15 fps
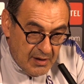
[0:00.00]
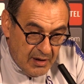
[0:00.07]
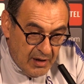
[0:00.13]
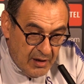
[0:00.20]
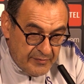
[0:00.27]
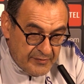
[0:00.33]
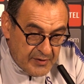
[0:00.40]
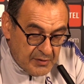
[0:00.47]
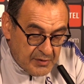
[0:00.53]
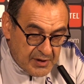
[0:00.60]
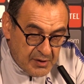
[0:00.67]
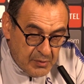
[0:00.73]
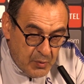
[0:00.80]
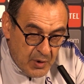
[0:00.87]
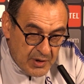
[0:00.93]

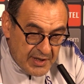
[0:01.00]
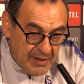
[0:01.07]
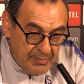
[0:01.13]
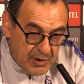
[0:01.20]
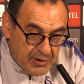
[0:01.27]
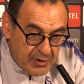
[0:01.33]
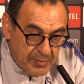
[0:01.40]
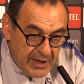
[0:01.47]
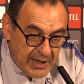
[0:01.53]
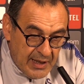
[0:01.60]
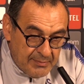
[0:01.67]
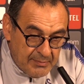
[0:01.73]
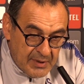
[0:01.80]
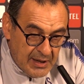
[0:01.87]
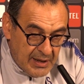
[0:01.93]
Loftus was able to become